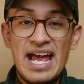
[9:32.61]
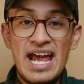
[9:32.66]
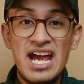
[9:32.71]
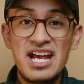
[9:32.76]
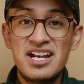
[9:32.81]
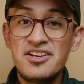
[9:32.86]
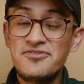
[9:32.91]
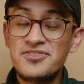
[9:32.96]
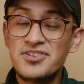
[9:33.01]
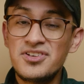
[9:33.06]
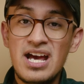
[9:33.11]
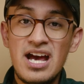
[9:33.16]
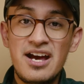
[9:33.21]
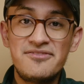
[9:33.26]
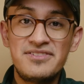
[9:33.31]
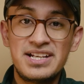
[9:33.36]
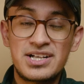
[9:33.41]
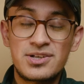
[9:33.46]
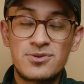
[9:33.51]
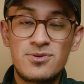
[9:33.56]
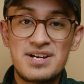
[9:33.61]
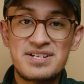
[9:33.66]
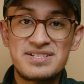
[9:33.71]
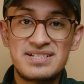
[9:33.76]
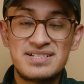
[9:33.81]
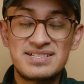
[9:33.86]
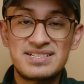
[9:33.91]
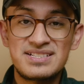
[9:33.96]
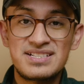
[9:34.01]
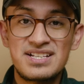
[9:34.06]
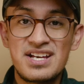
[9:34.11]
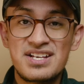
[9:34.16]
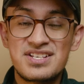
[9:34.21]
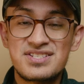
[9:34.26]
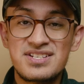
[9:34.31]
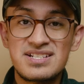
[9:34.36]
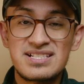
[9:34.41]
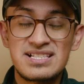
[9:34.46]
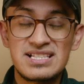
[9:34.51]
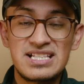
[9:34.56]
And if you have any questions,
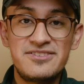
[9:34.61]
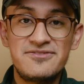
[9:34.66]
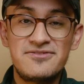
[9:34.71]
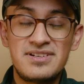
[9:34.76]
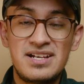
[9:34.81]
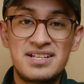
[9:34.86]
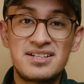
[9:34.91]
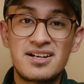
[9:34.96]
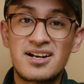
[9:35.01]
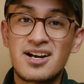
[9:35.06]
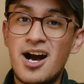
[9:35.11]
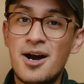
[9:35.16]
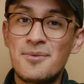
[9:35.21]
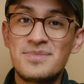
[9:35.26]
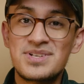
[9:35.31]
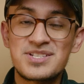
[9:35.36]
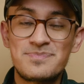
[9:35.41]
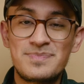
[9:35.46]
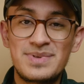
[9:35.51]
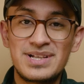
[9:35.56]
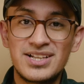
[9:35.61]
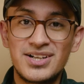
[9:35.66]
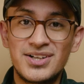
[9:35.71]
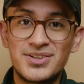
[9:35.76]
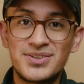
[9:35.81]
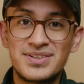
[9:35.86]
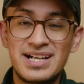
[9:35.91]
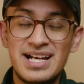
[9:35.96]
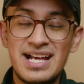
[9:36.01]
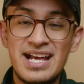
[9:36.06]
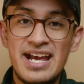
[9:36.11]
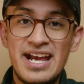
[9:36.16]
just leave in the comments below.